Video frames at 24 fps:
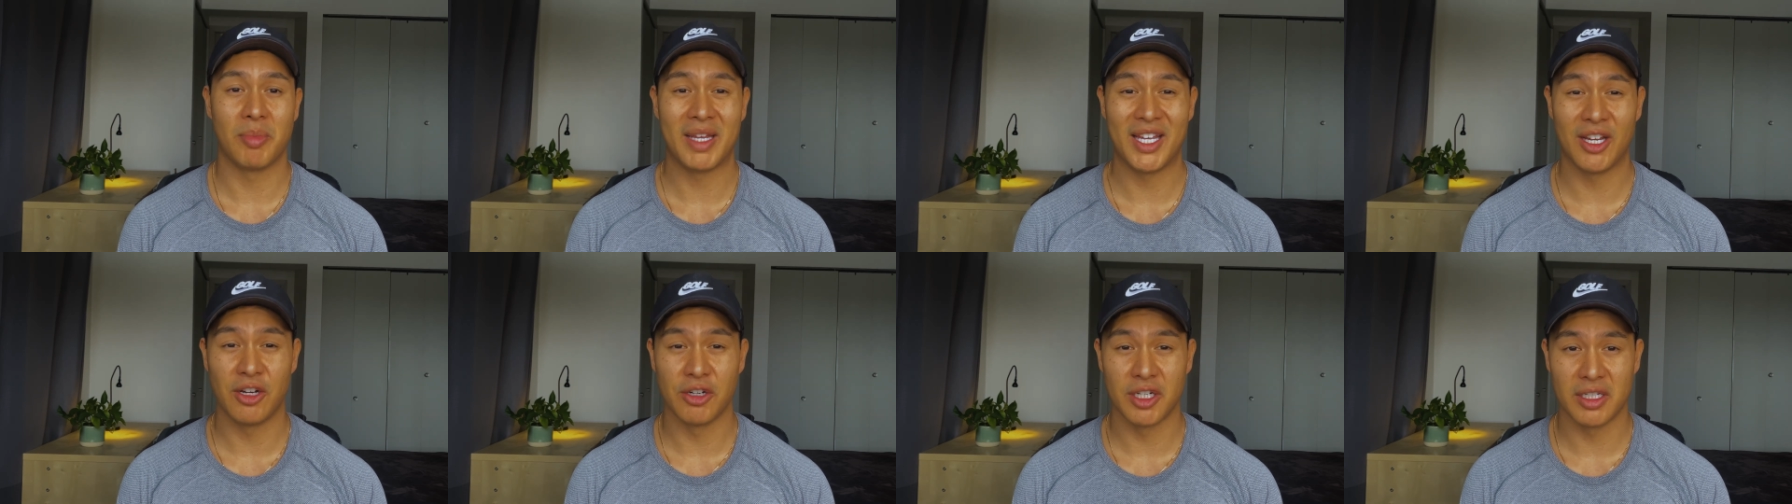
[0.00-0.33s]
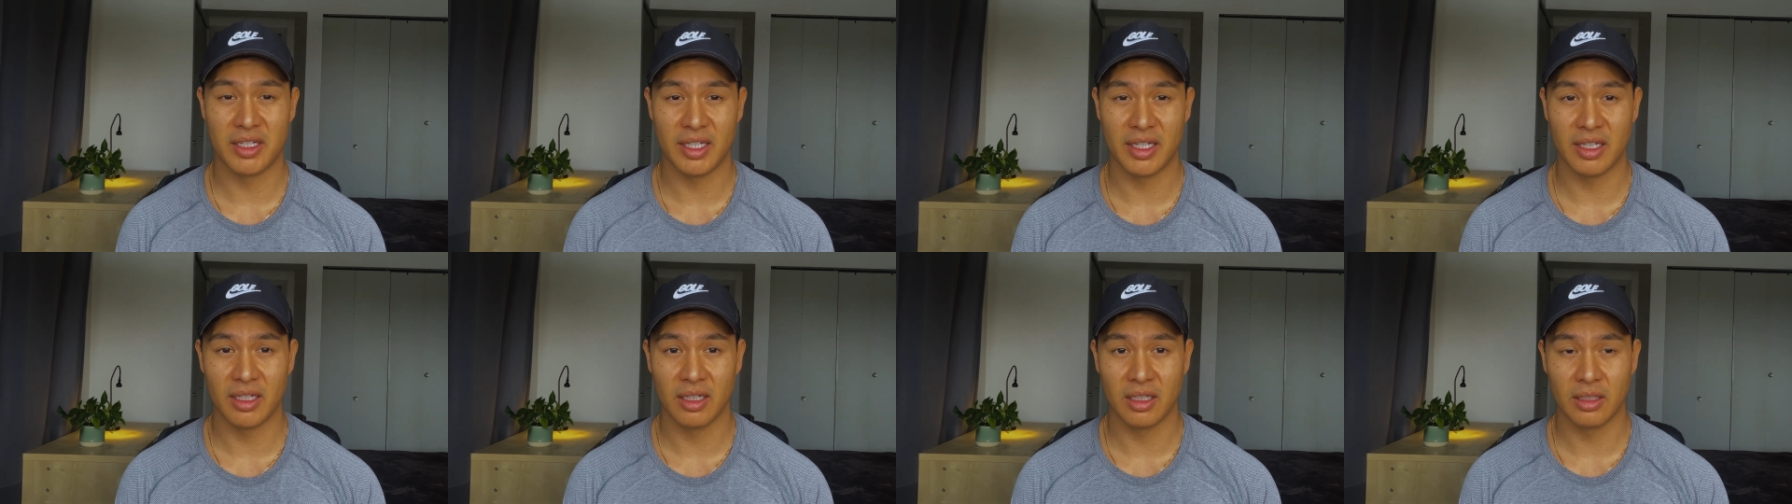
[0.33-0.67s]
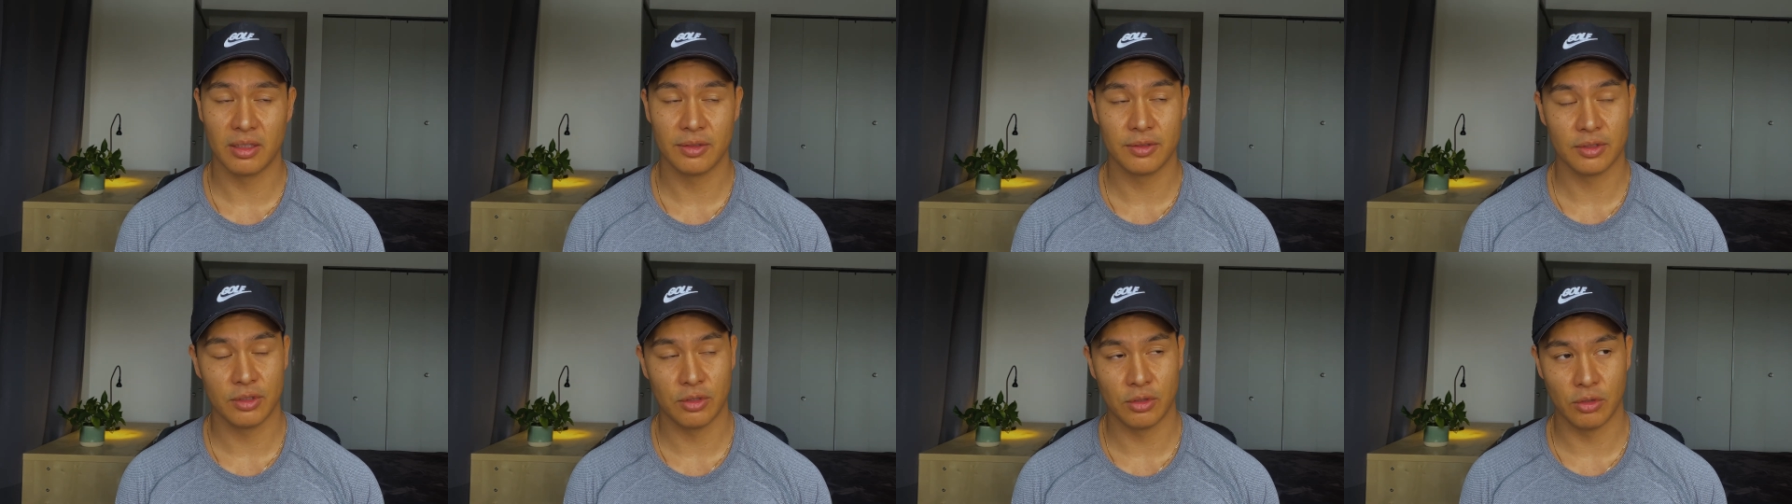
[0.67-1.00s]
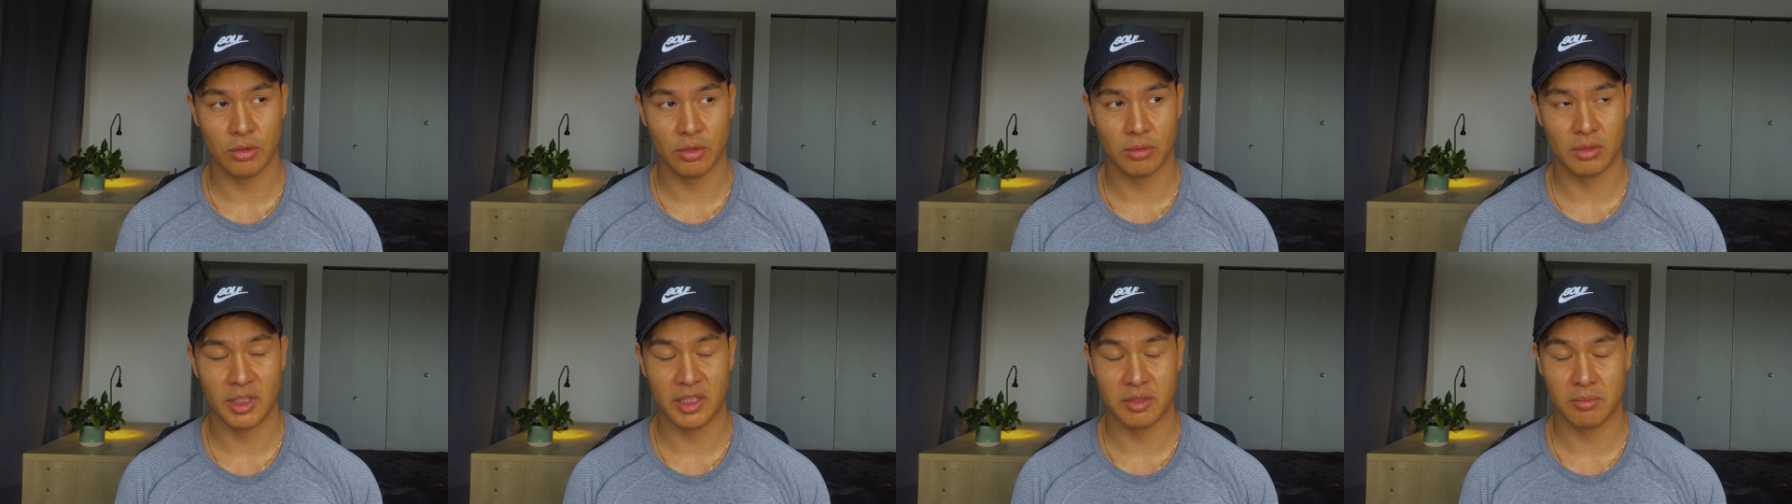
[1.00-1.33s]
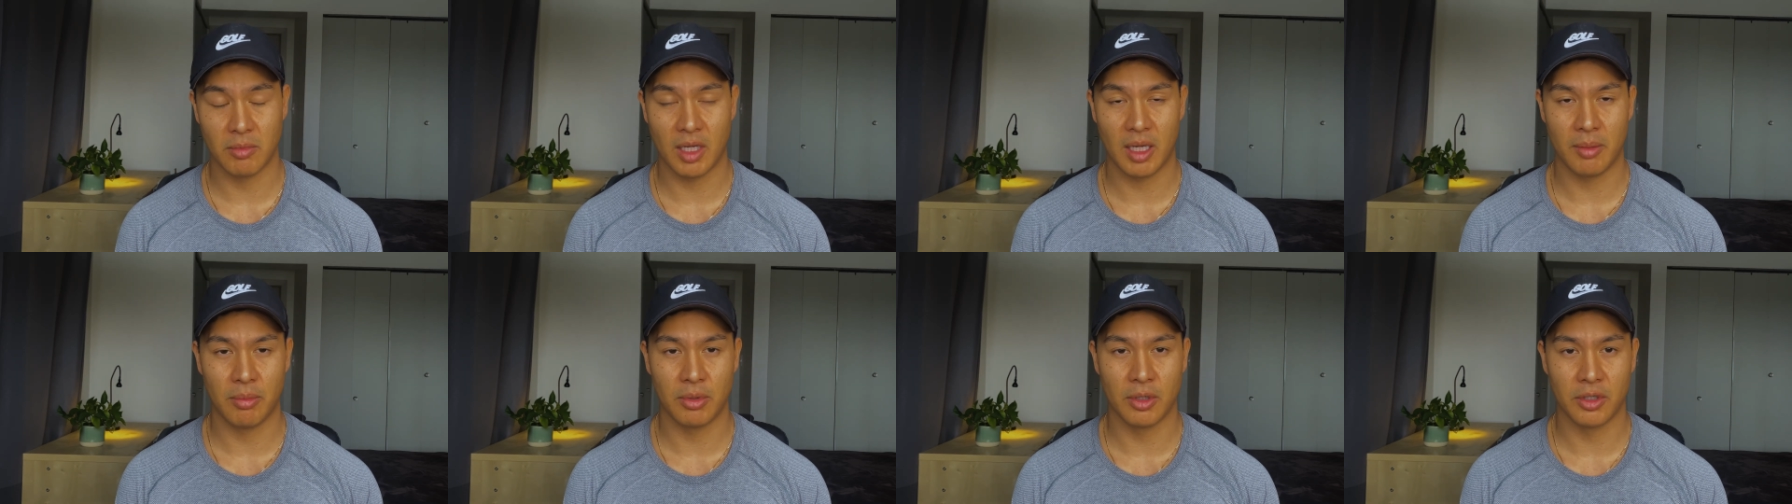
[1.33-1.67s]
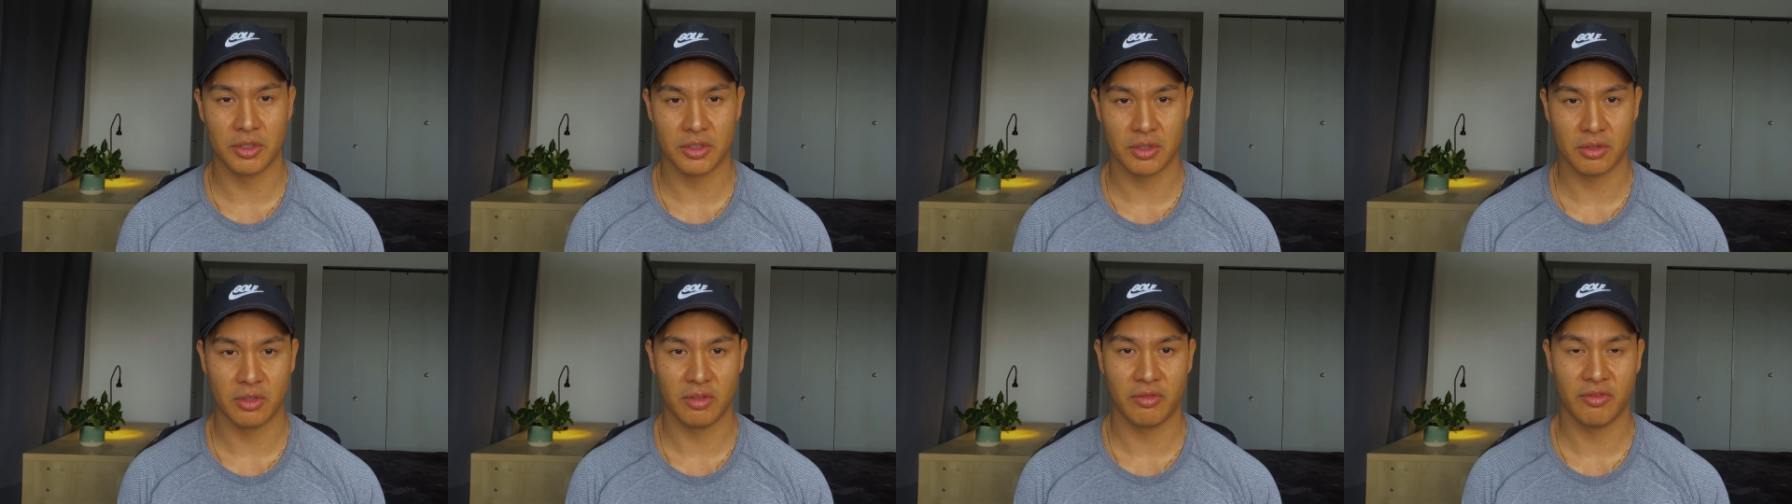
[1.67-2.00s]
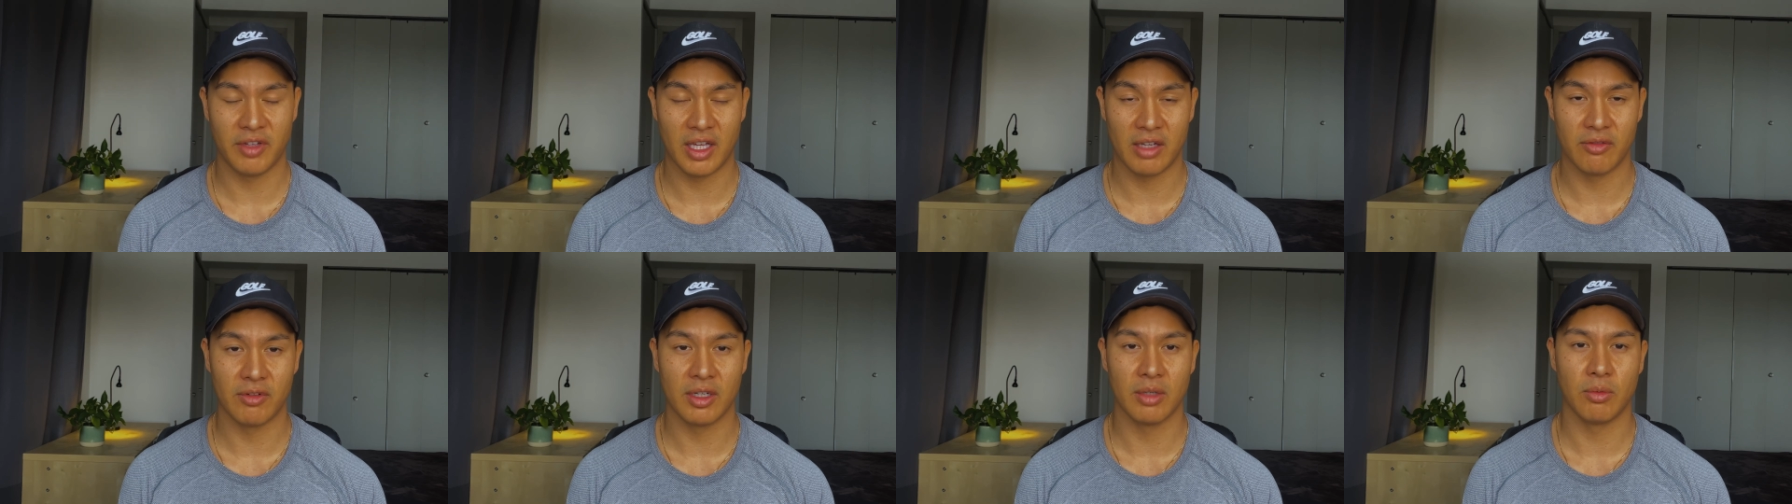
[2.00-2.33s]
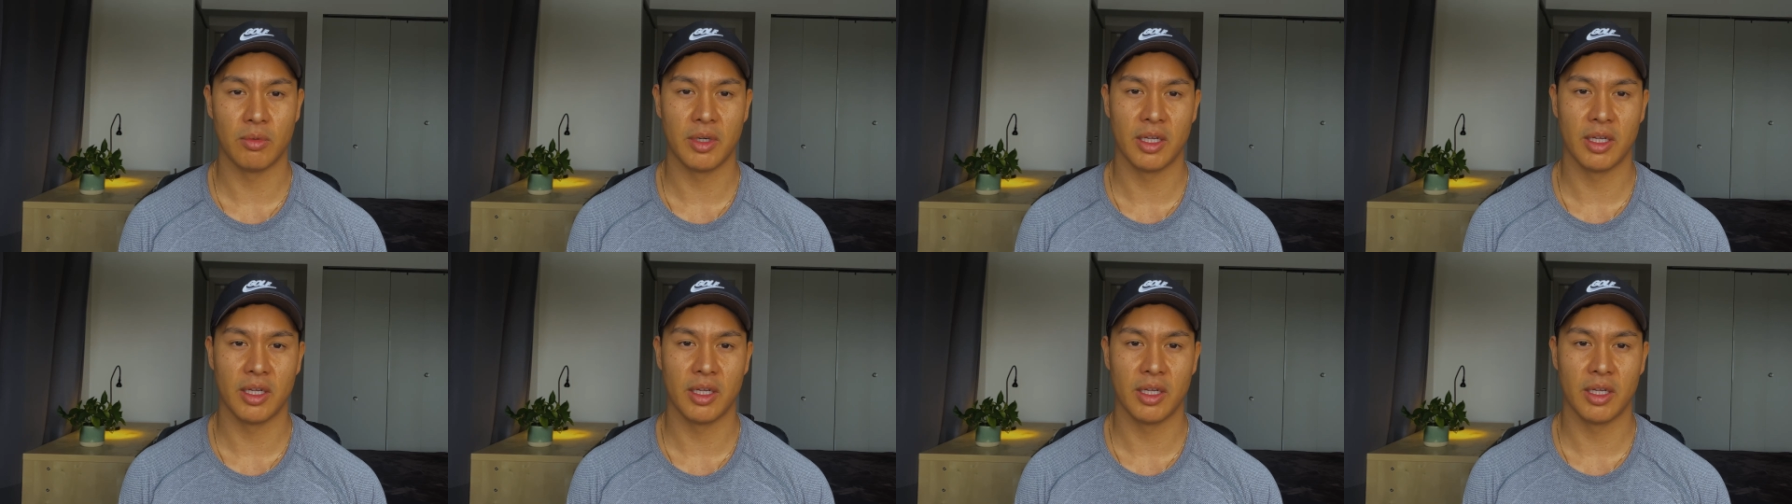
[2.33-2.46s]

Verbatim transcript: Peter Attia, who is my personal favorite